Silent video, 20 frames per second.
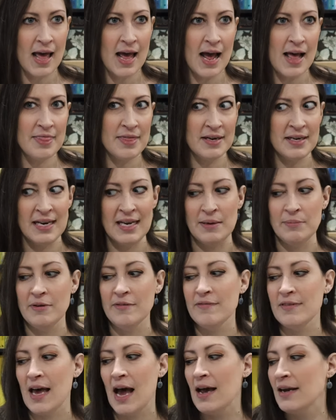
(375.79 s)
and the name
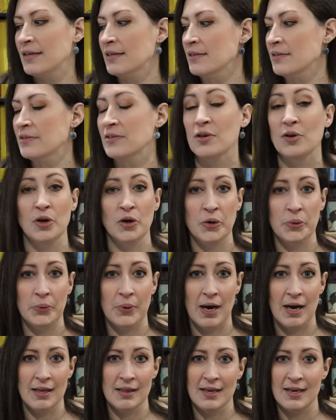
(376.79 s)
of that is
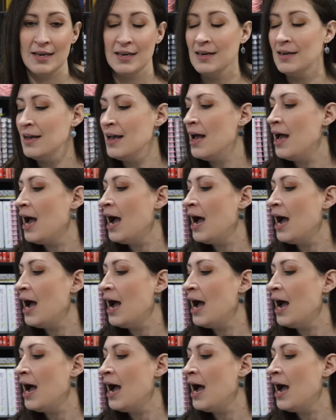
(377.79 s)
Koala.